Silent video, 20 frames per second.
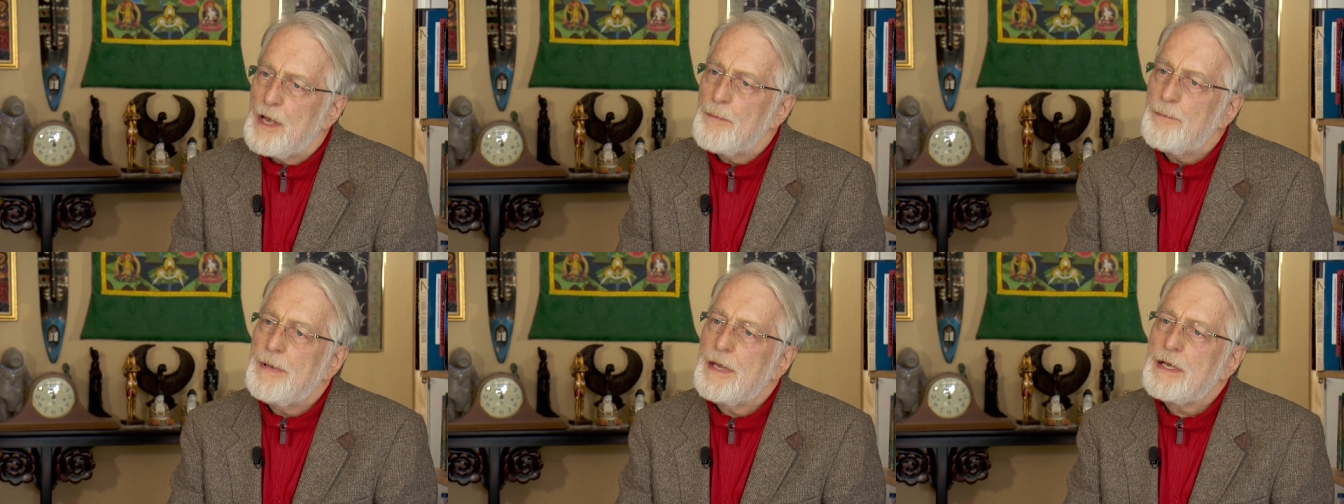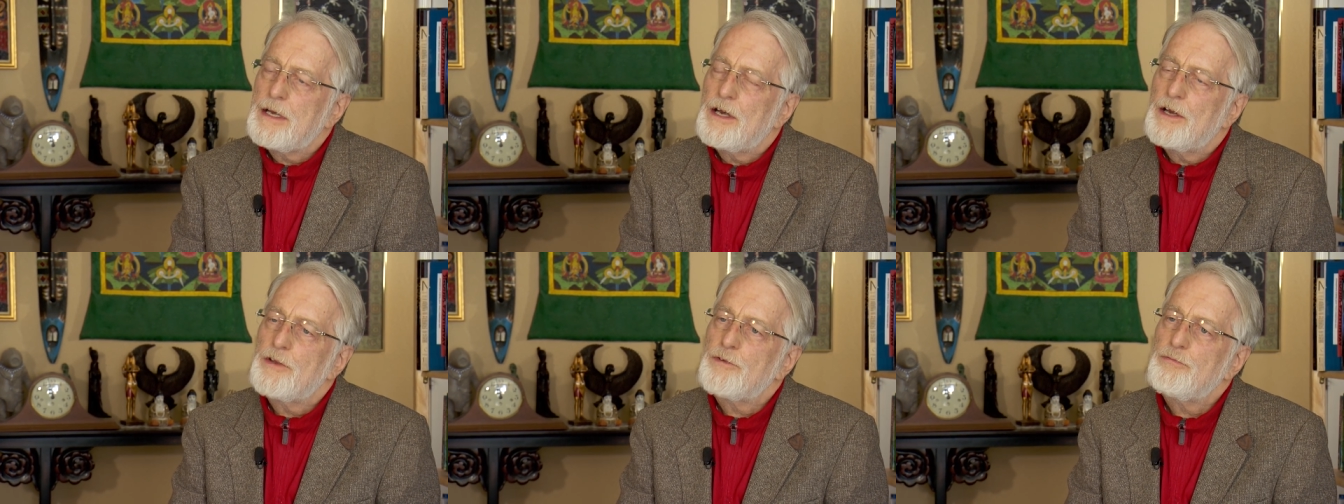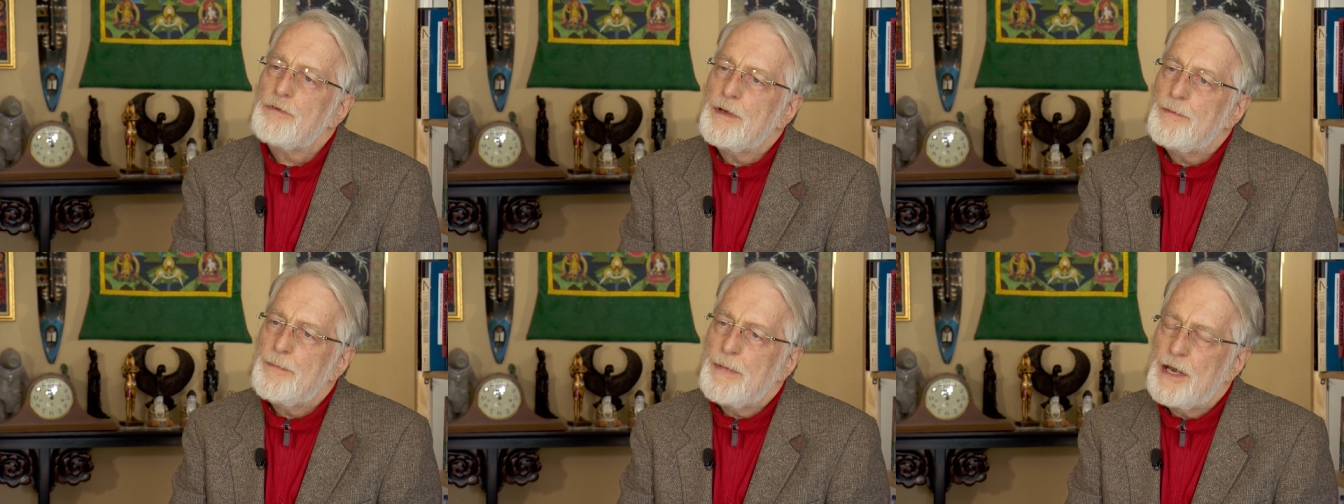because
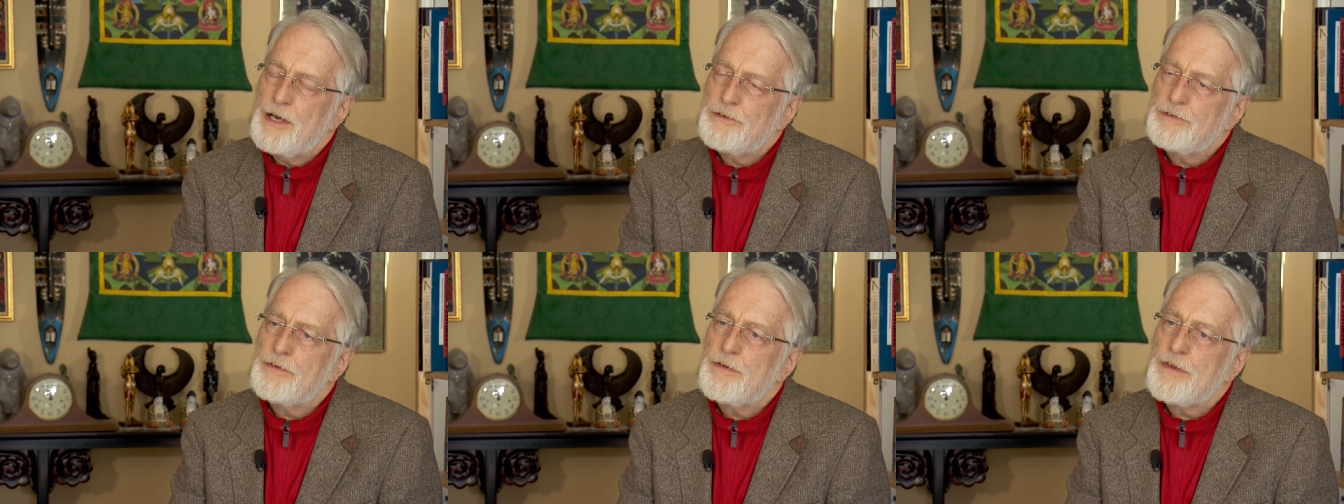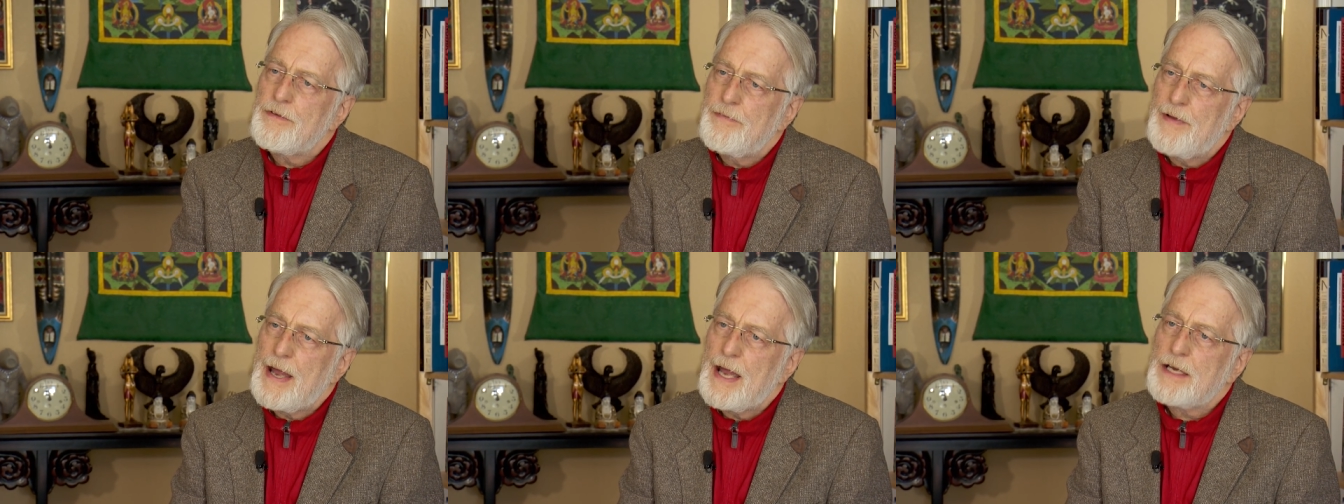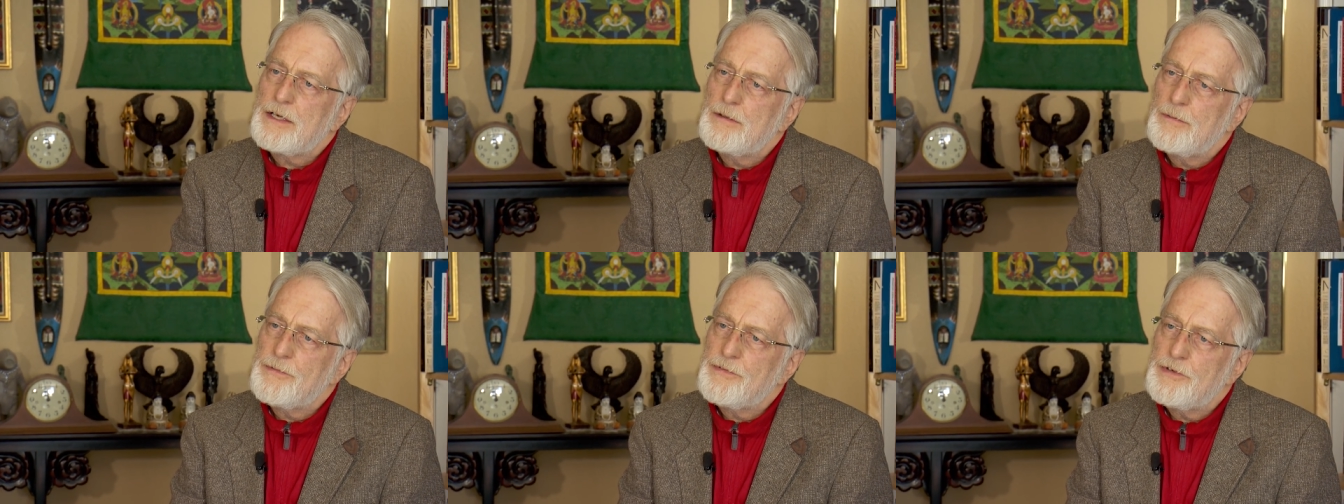we measure the
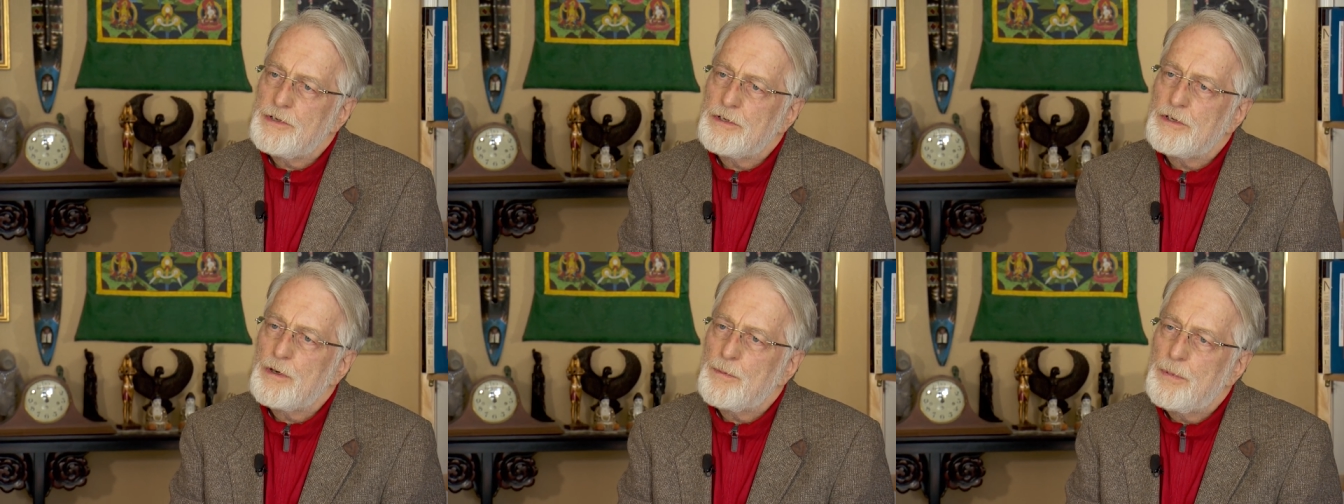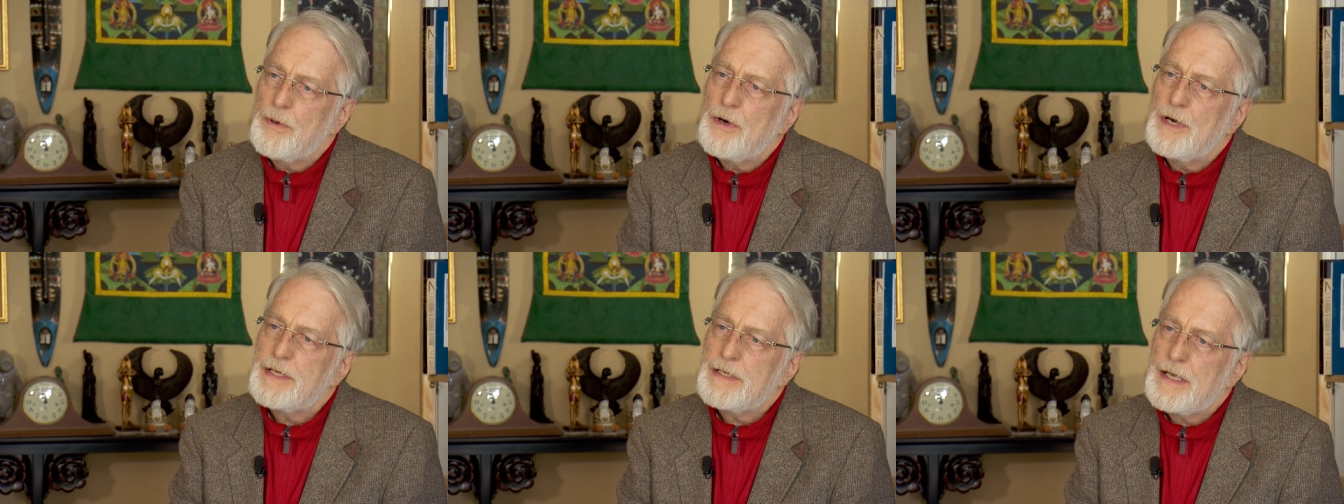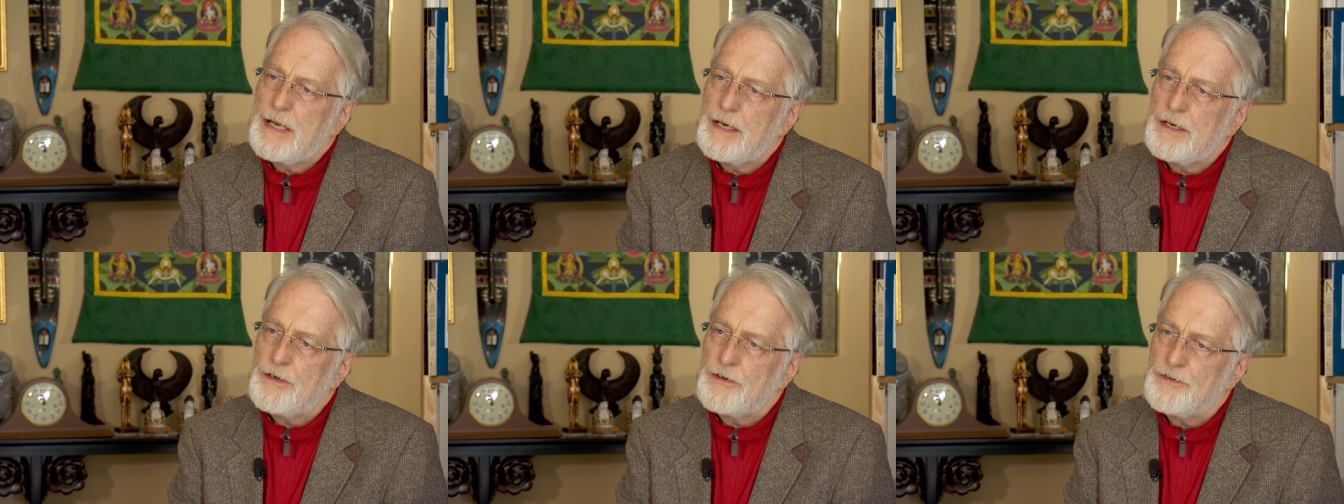vacuum zero point
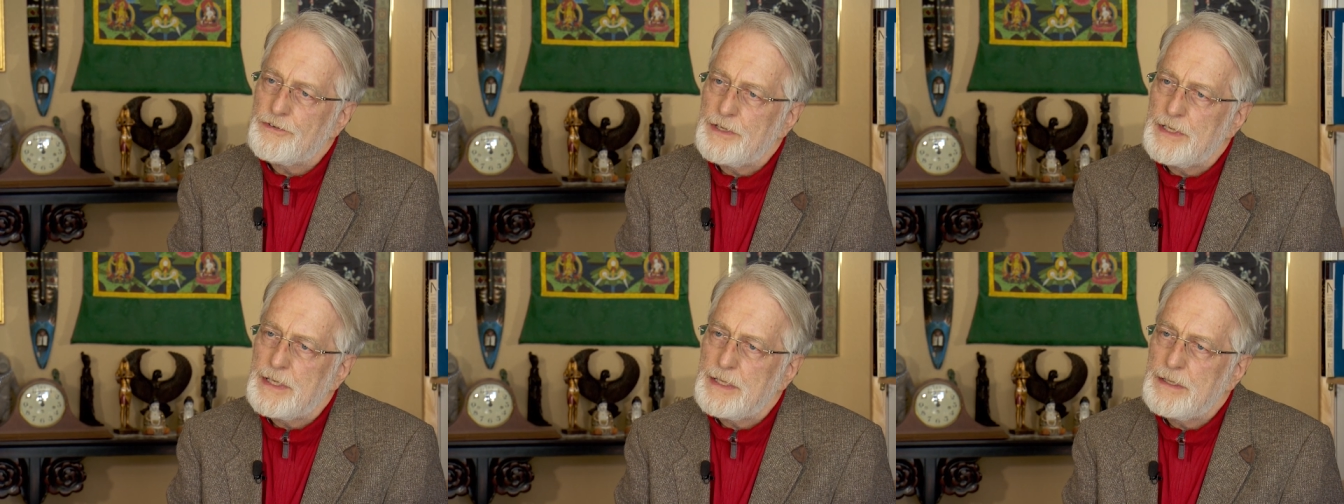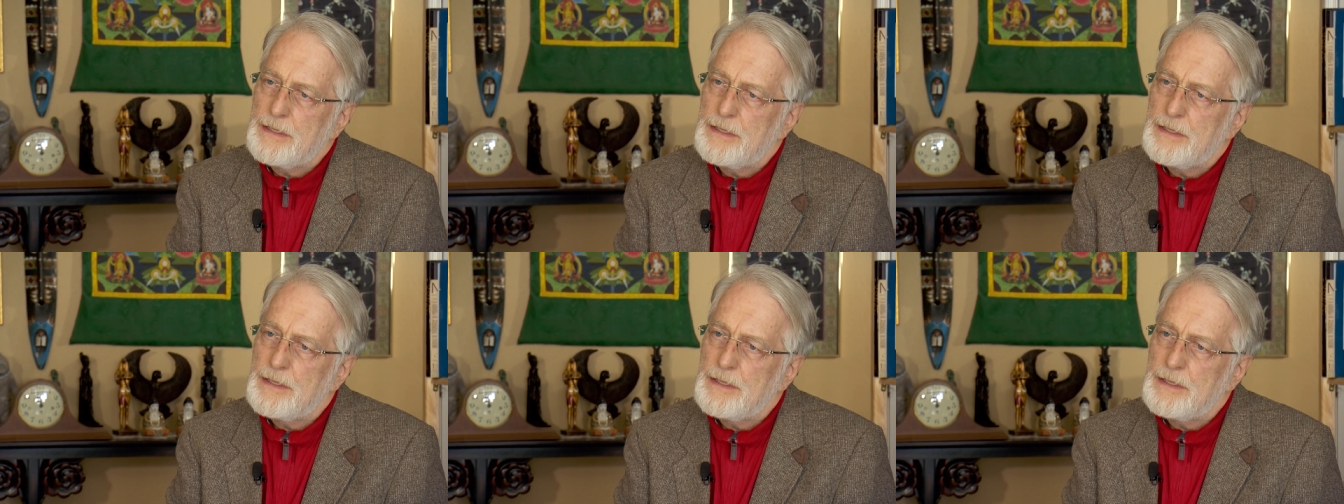energy.